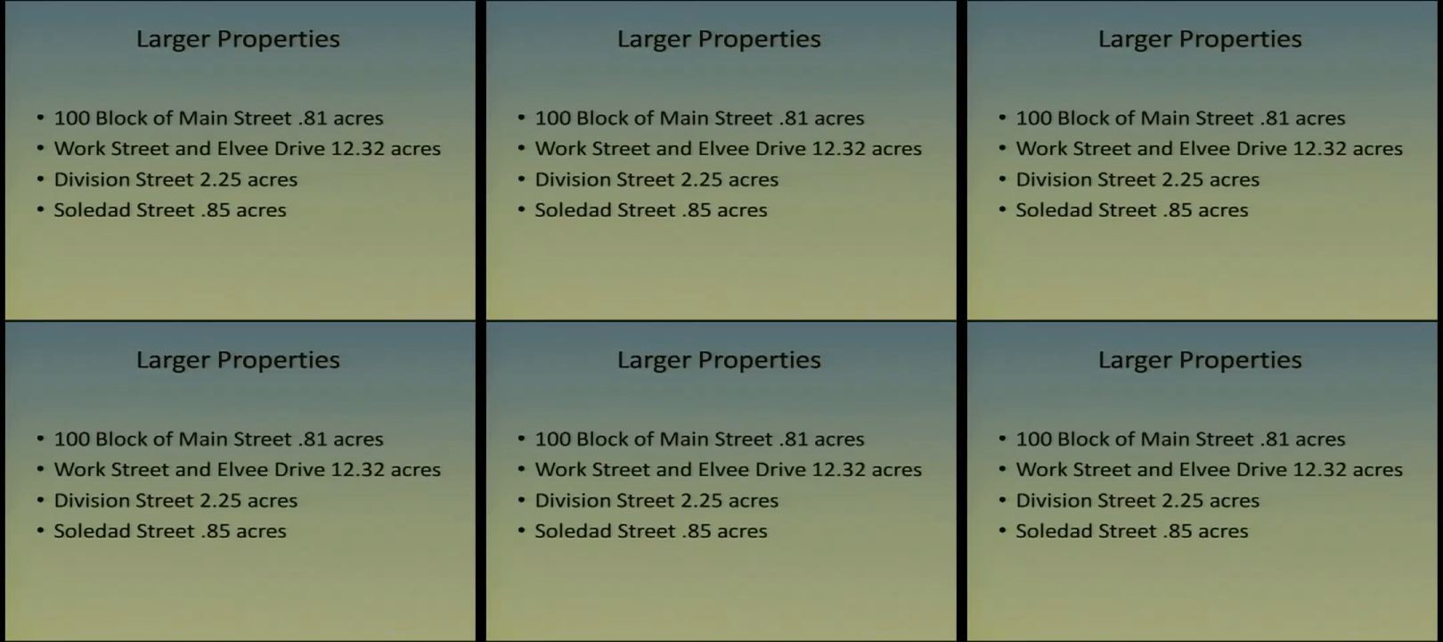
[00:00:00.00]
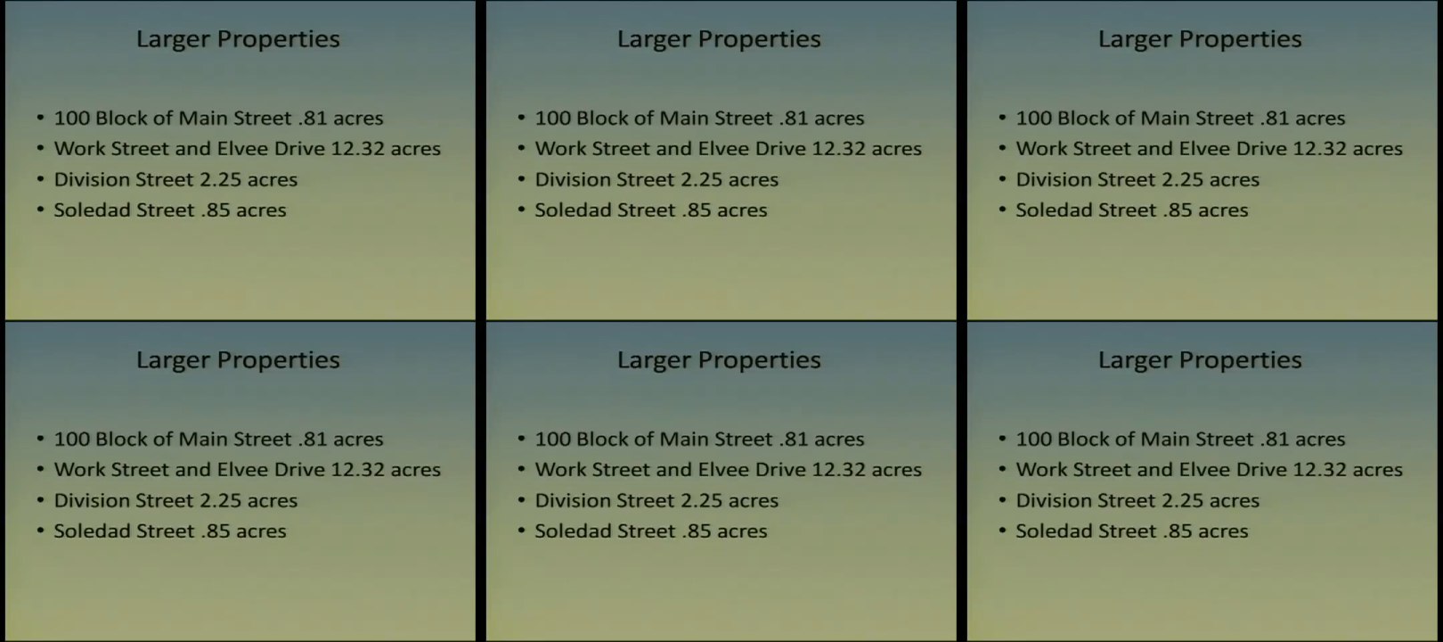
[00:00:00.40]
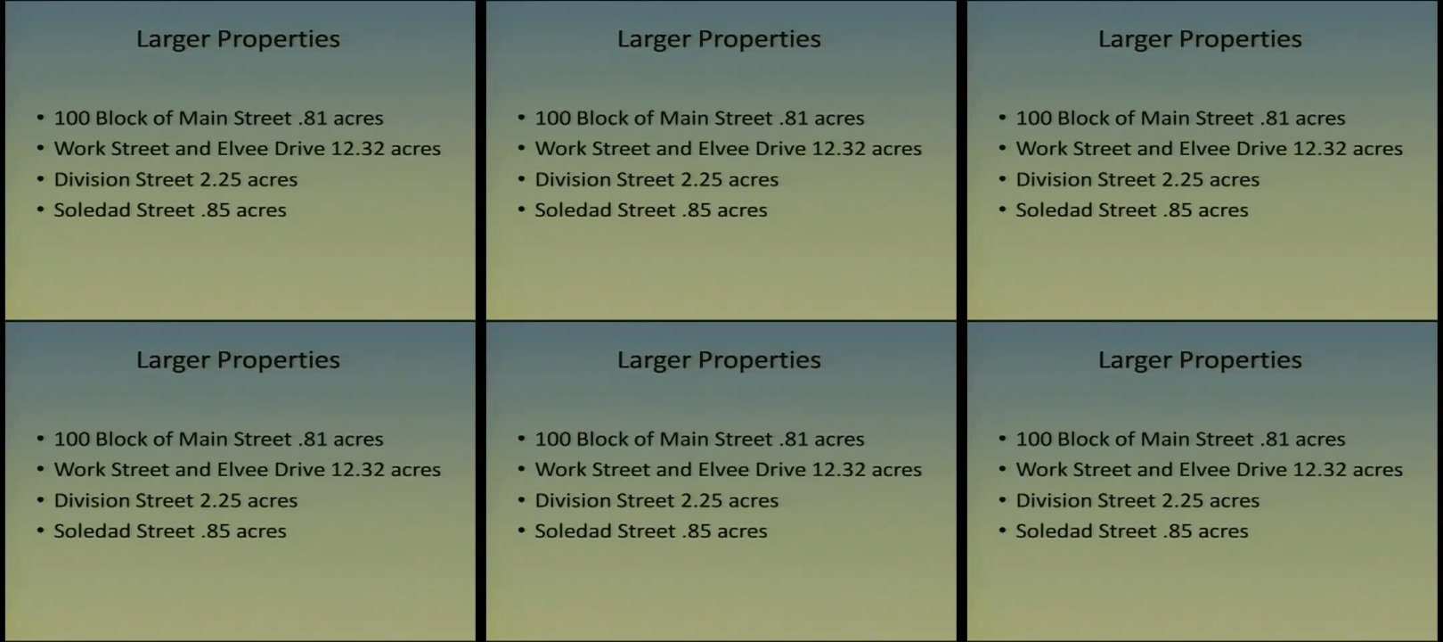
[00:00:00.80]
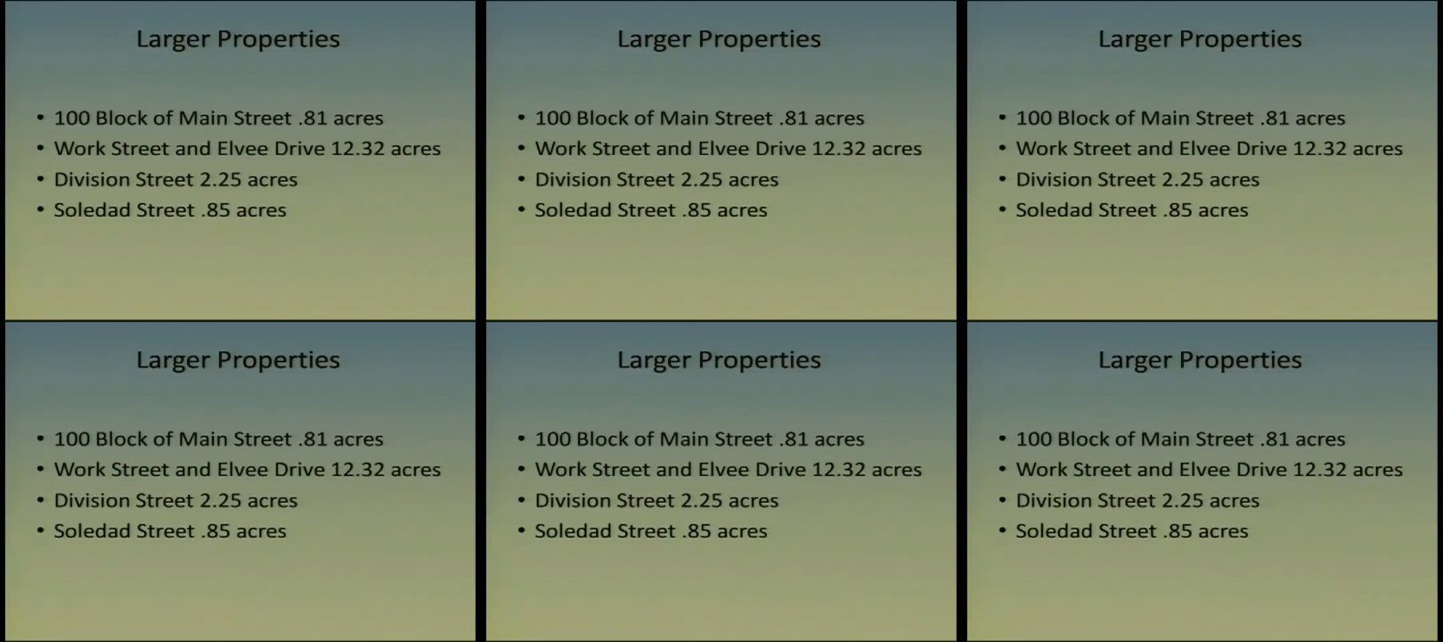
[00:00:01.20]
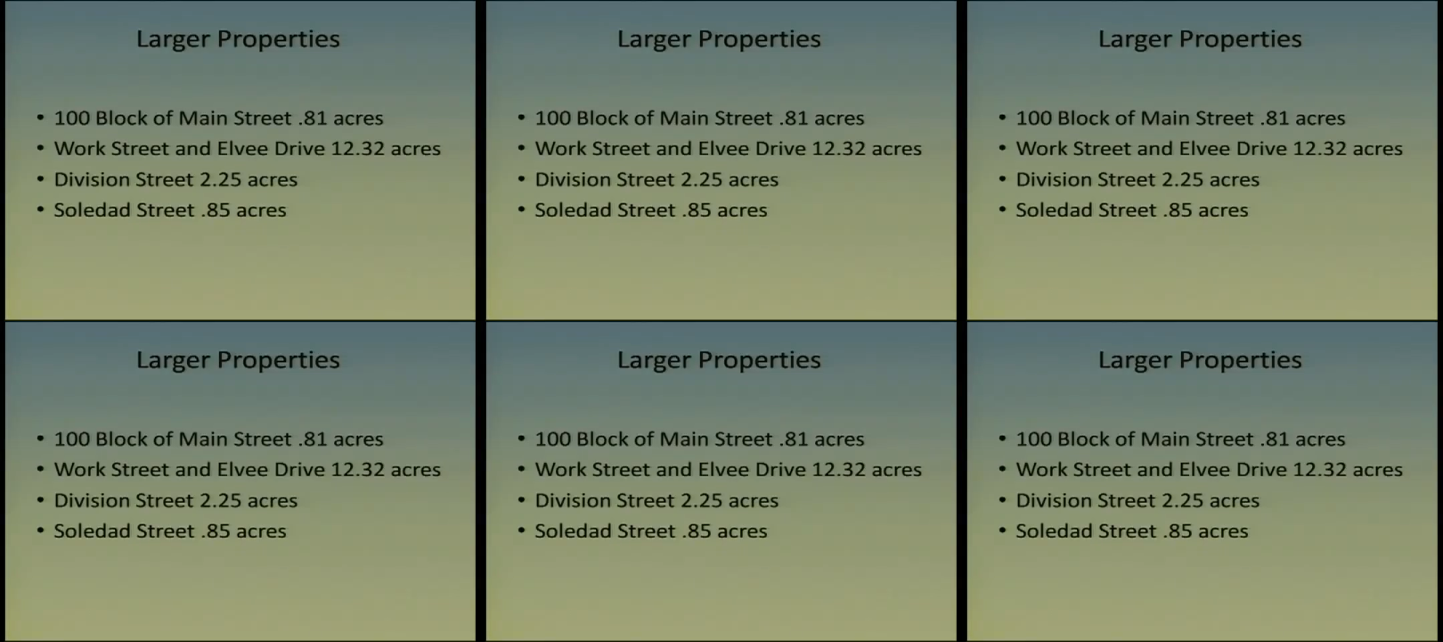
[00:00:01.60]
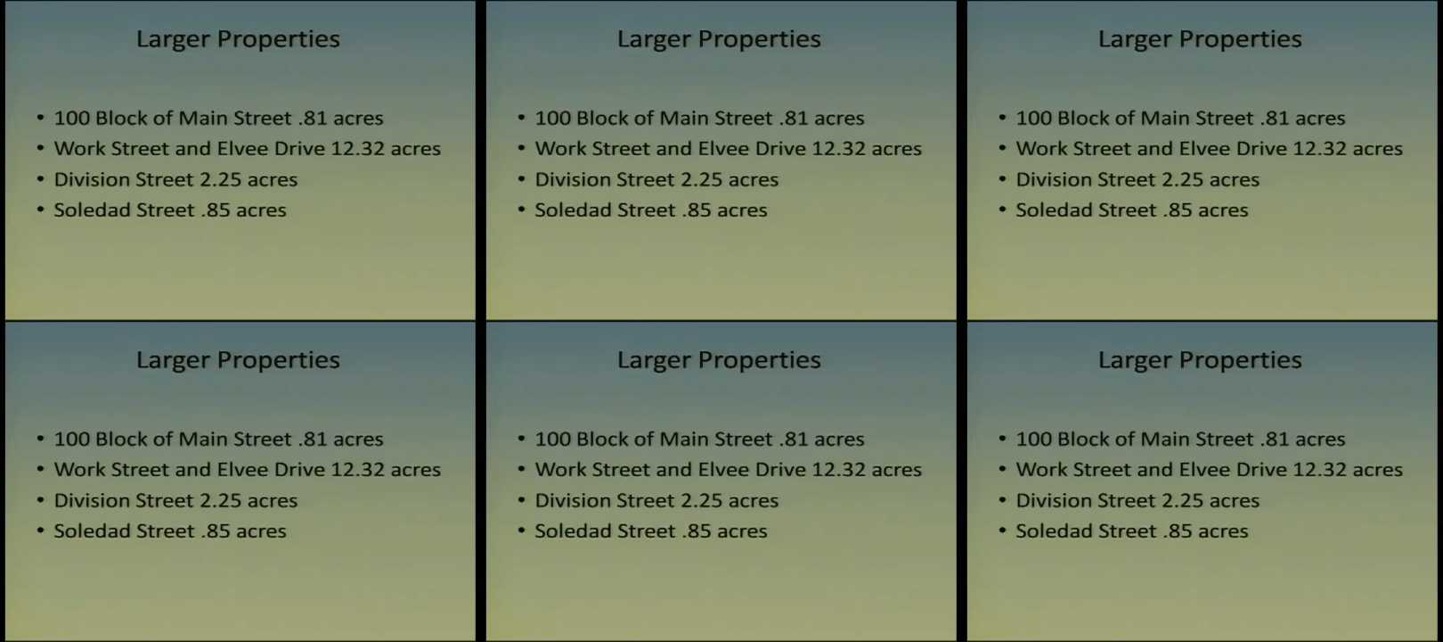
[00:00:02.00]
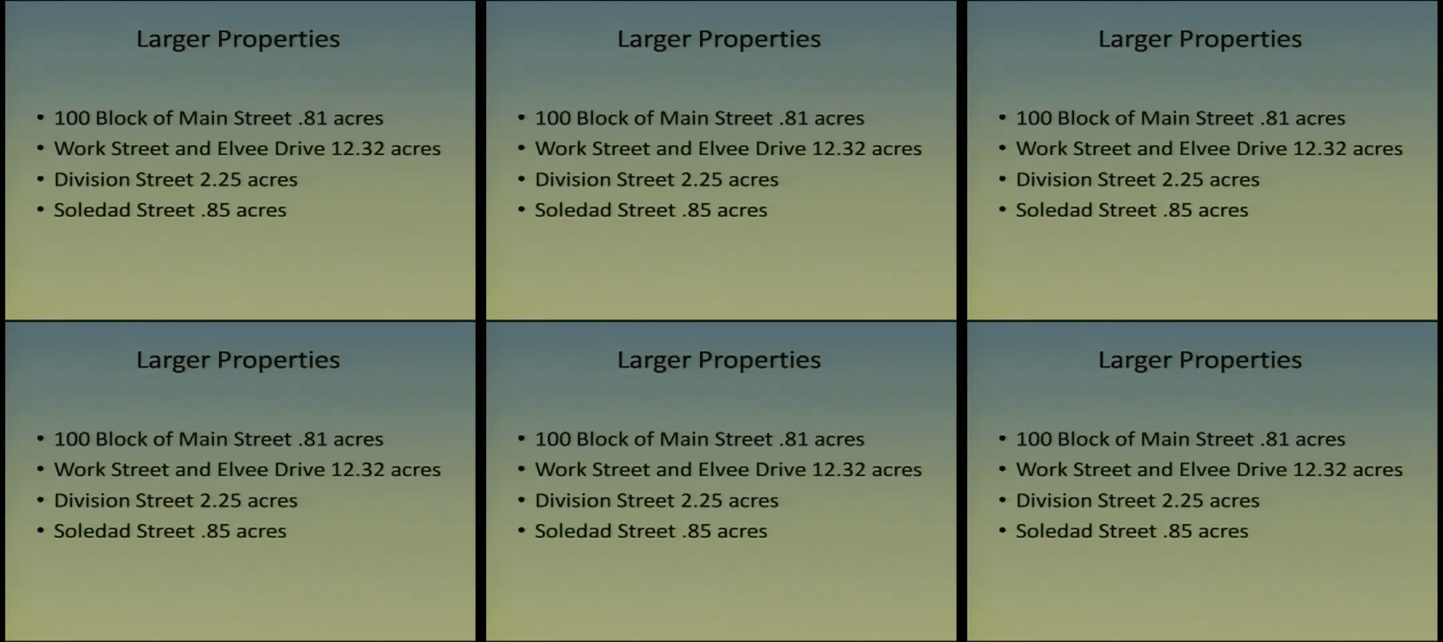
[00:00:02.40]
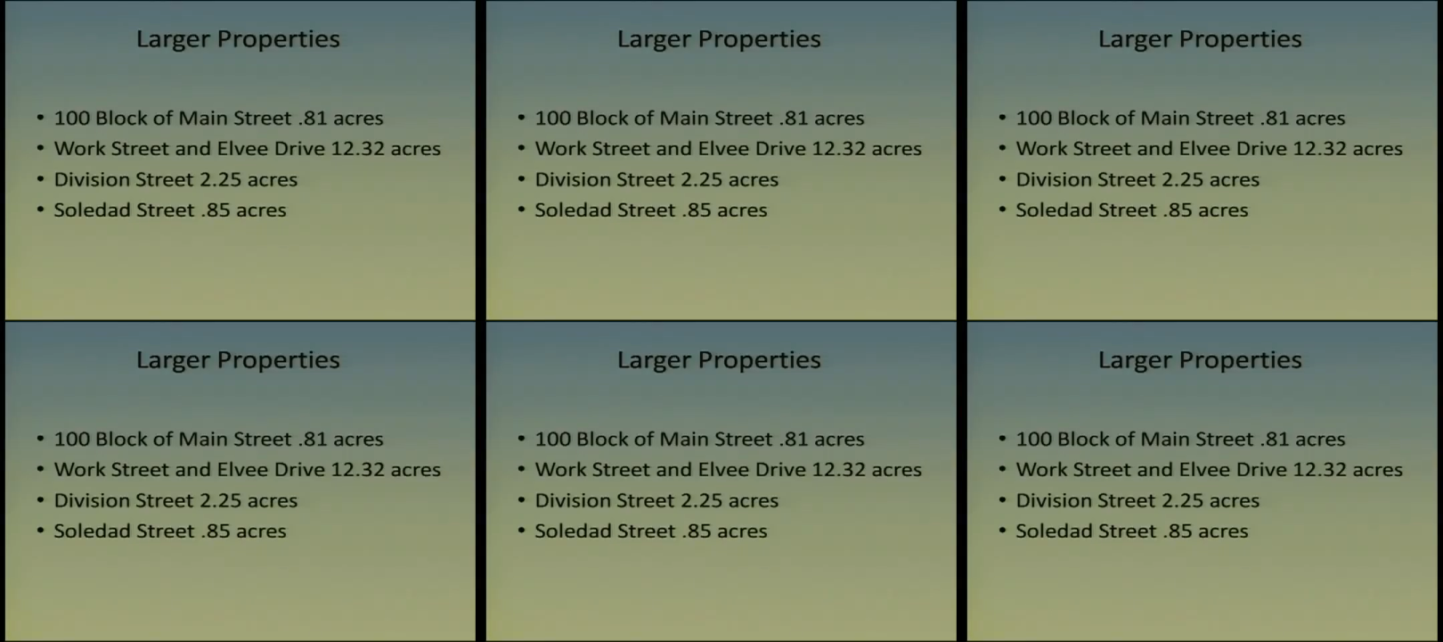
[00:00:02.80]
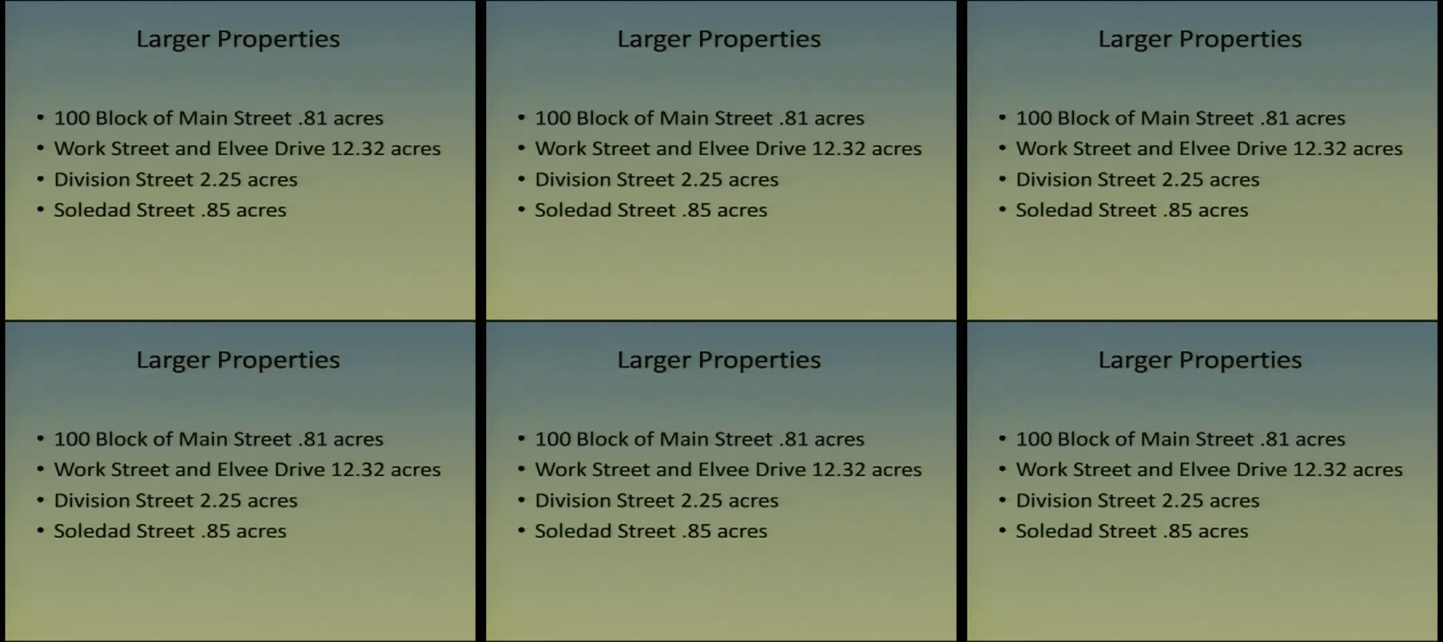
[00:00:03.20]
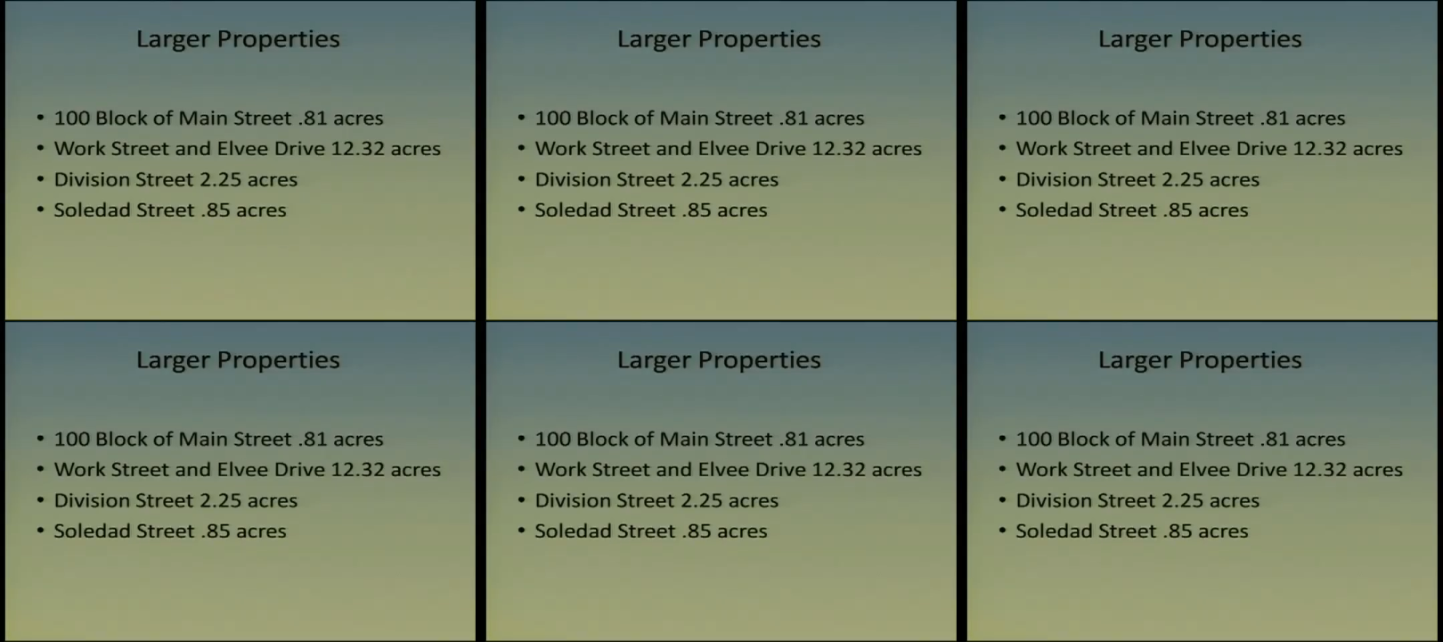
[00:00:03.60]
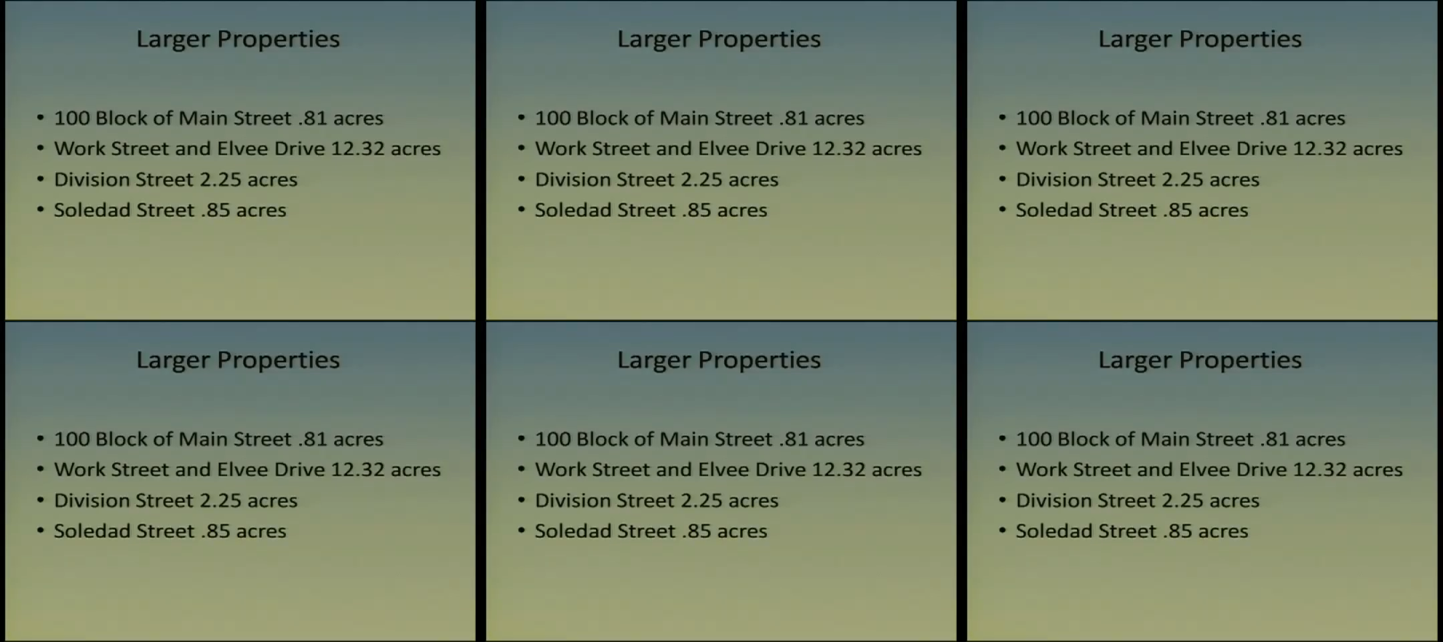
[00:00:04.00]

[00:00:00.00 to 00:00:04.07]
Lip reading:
(no speaker visible)